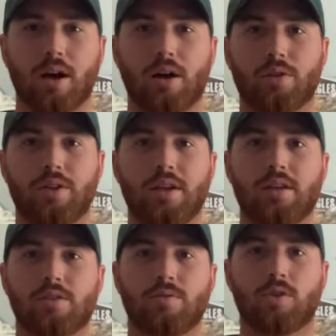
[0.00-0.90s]
I don't think
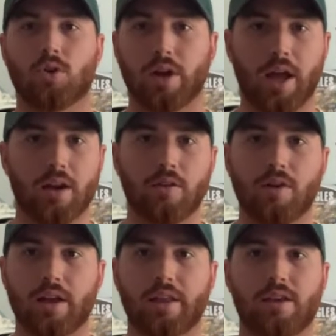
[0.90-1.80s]
he's creative.
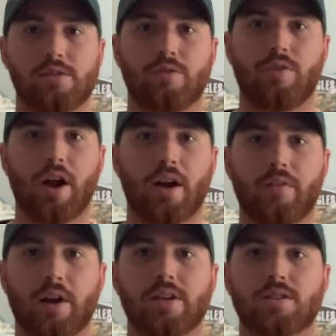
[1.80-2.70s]
I think he's very,
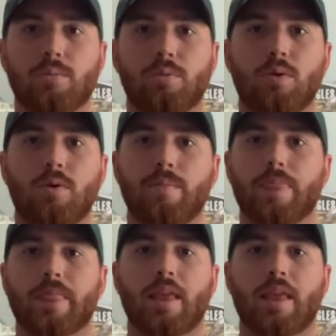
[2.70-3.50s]
very simple,